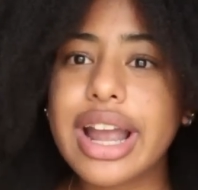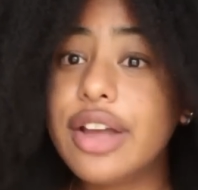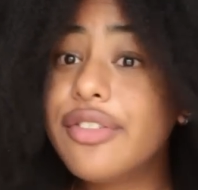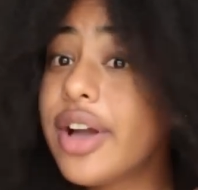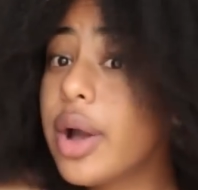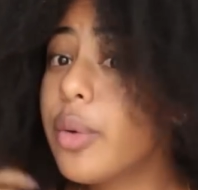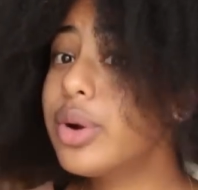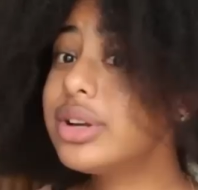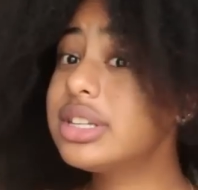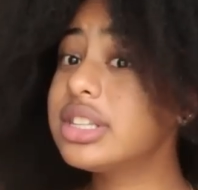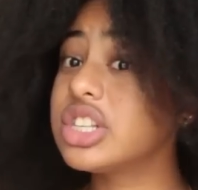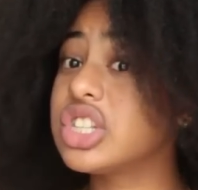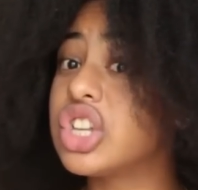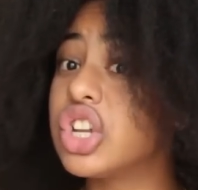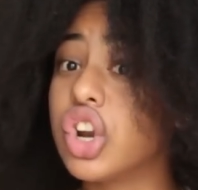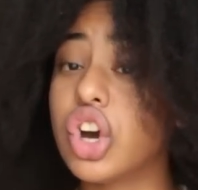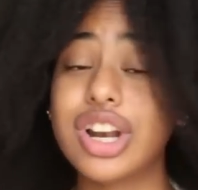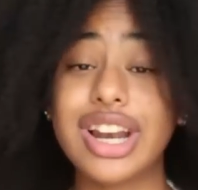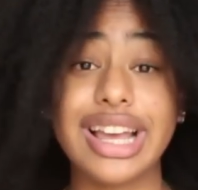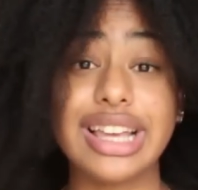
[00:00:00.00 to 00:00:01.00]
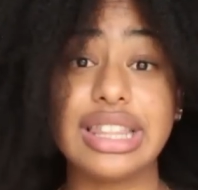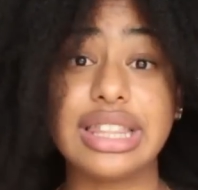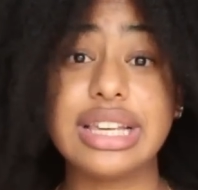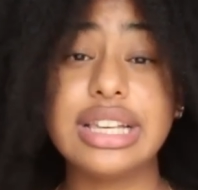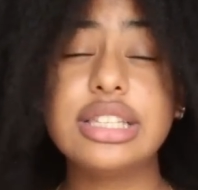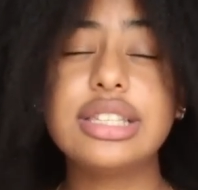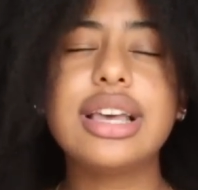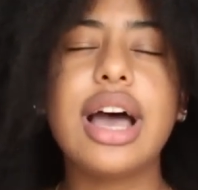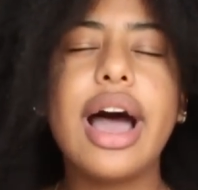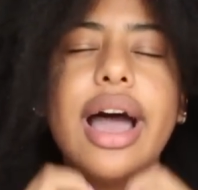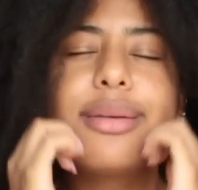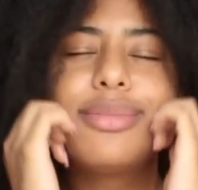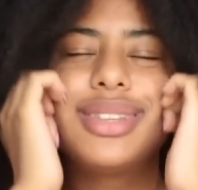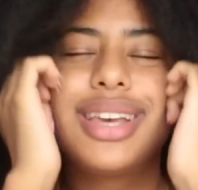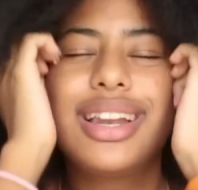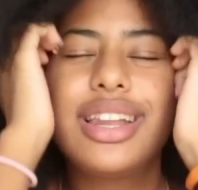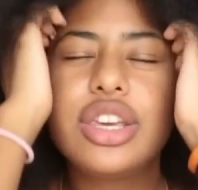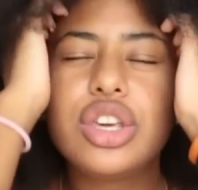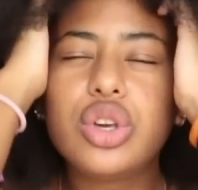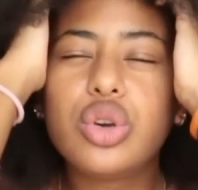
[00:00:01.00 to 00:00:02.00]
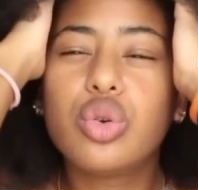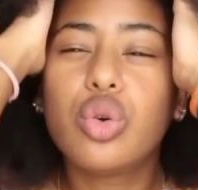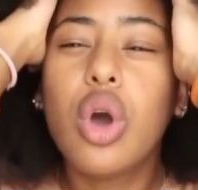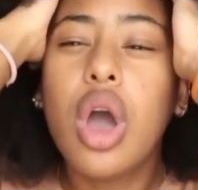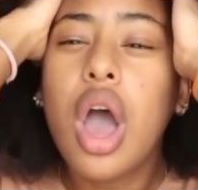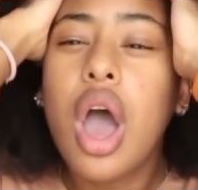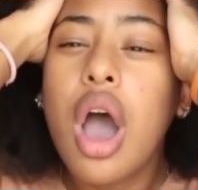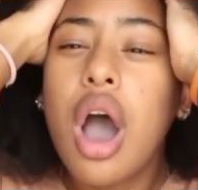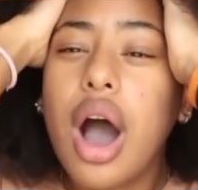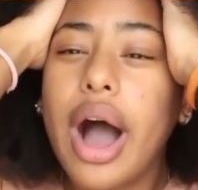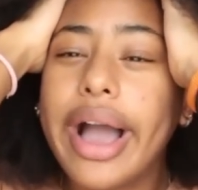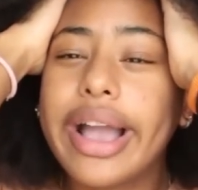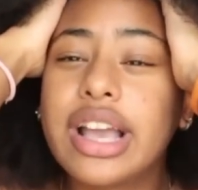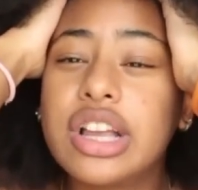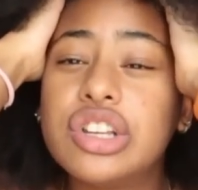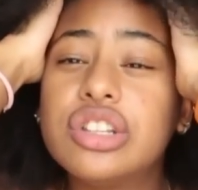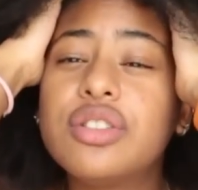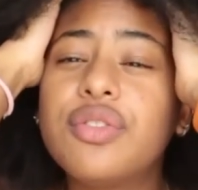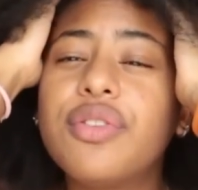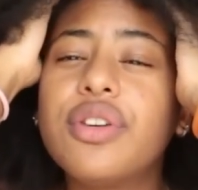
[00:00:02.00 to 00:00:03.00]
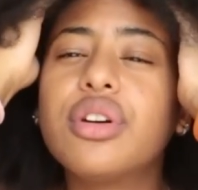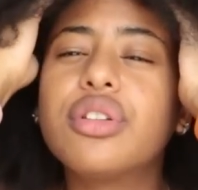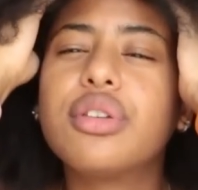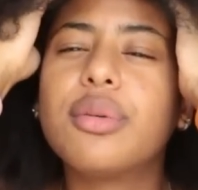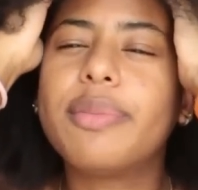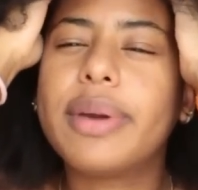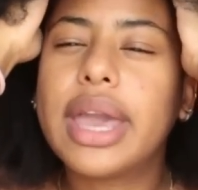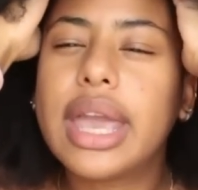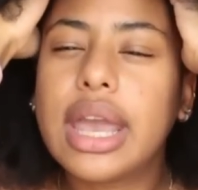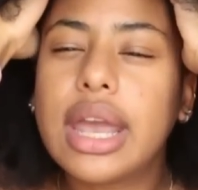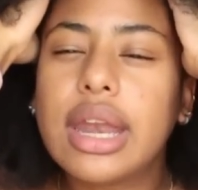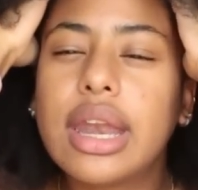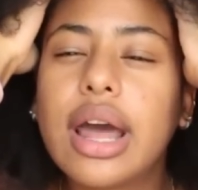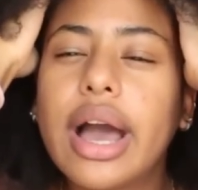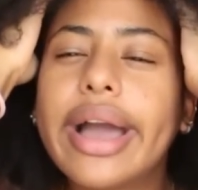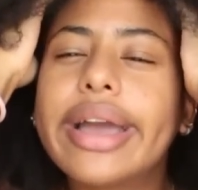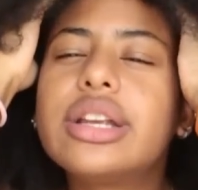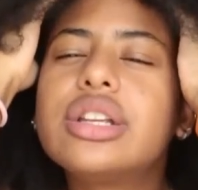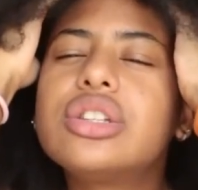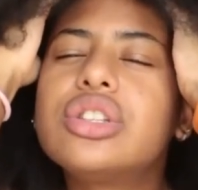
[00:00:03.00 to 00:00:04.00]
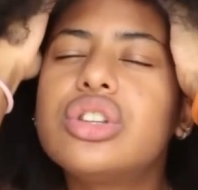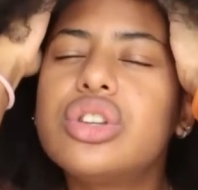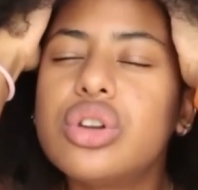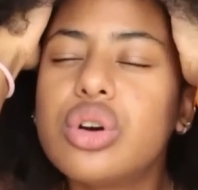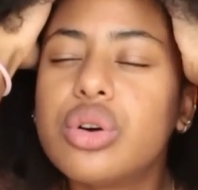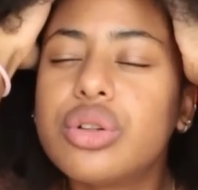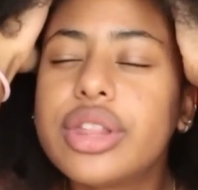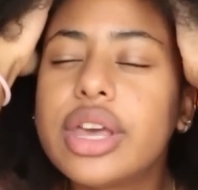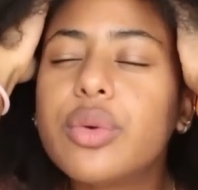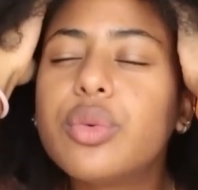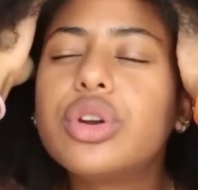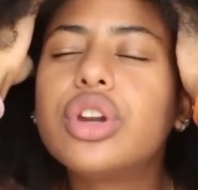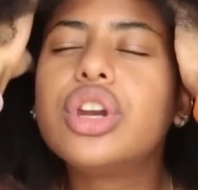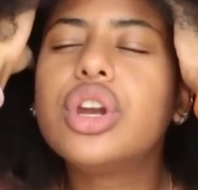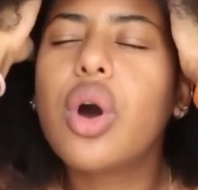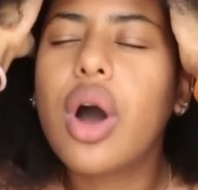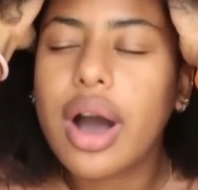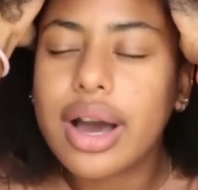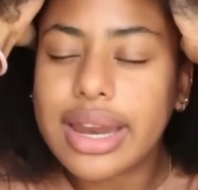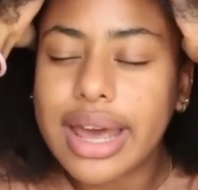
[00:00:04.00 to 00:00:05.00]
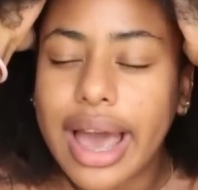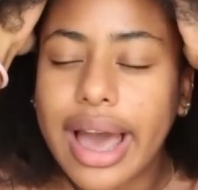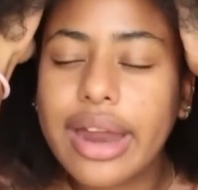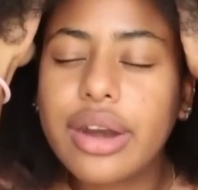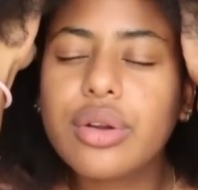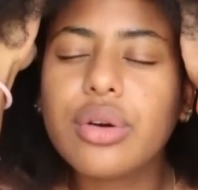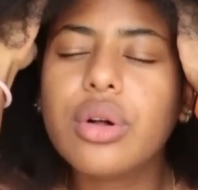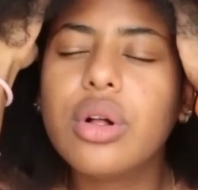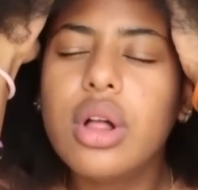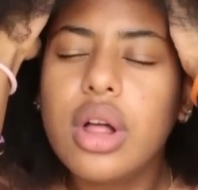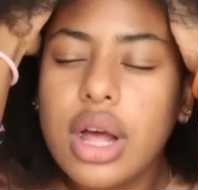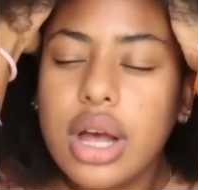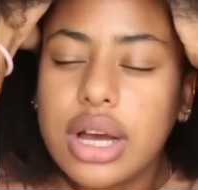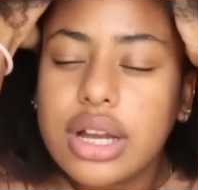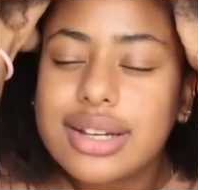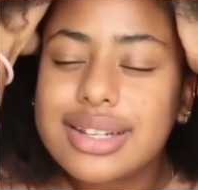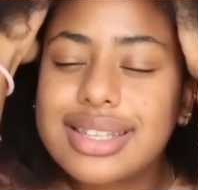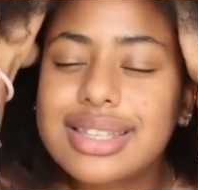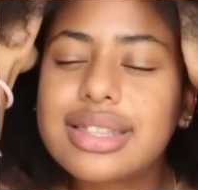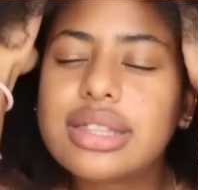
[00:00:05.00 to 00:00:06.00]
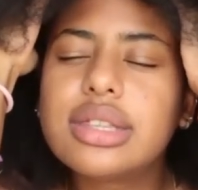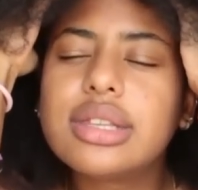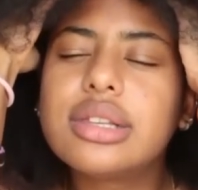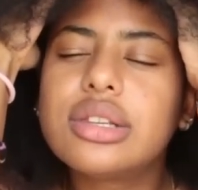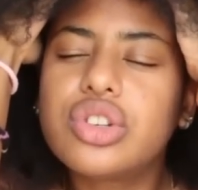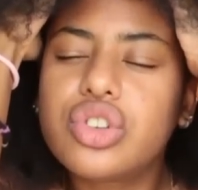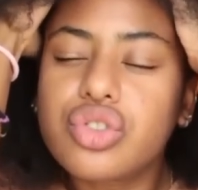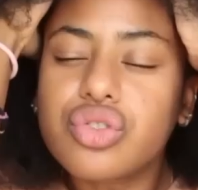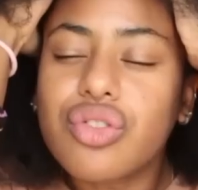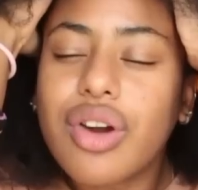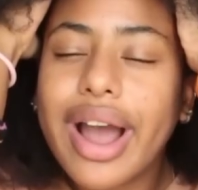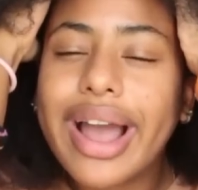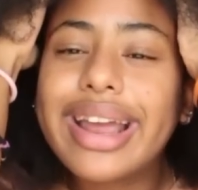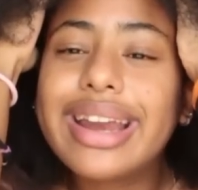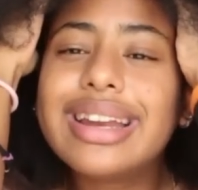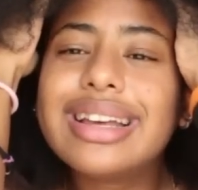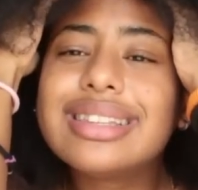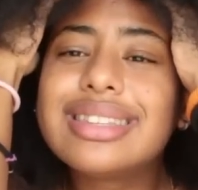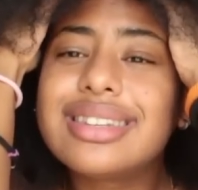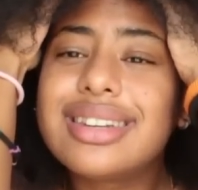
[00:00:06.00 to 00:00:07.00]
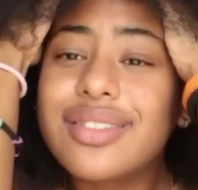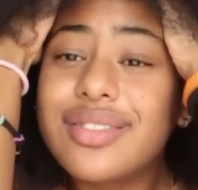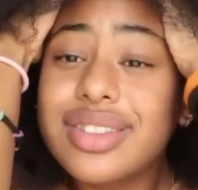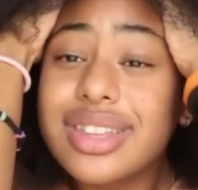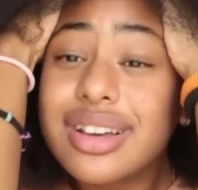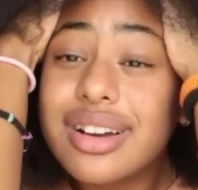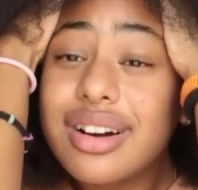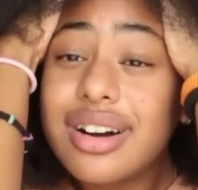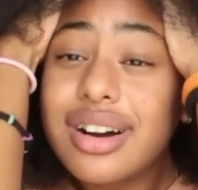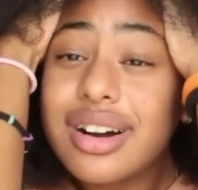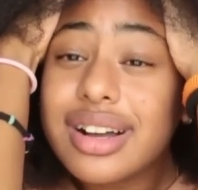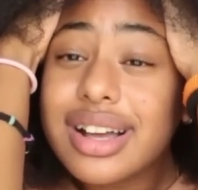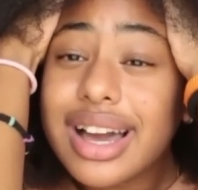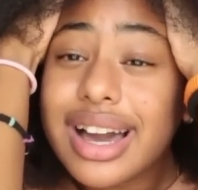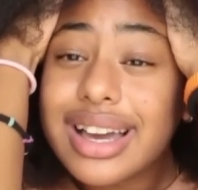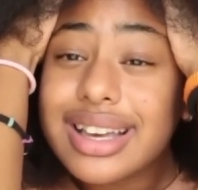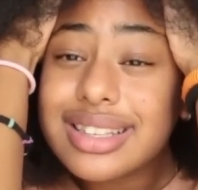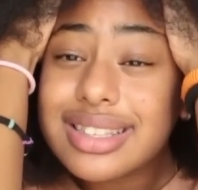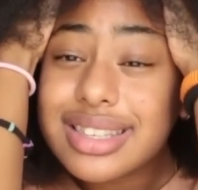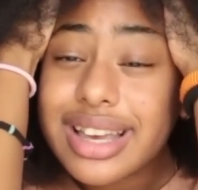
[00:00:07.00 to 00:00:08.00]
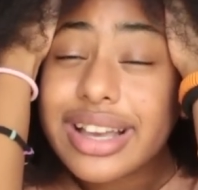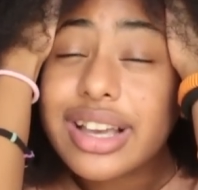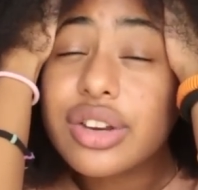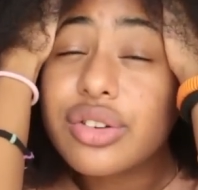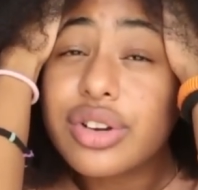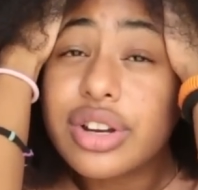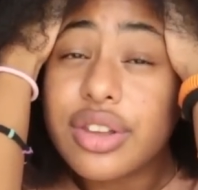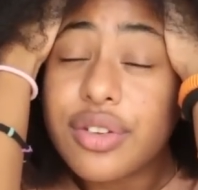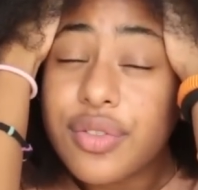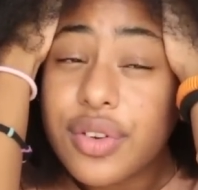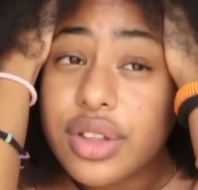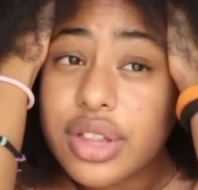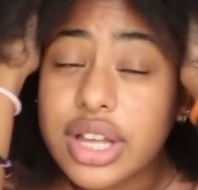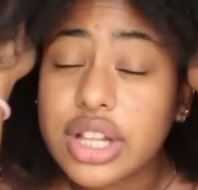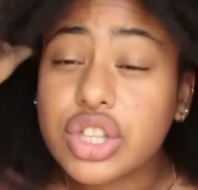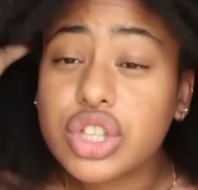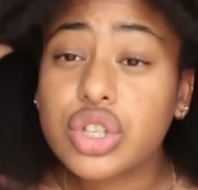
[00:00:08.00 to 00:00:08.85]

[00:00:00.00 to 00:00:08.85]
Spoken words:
If I went to the salon like this, I'm telling you, I can just feel the pain. I just know they wouldn't know how to handle just the dryness and everything. Oh guys, I can already feel it.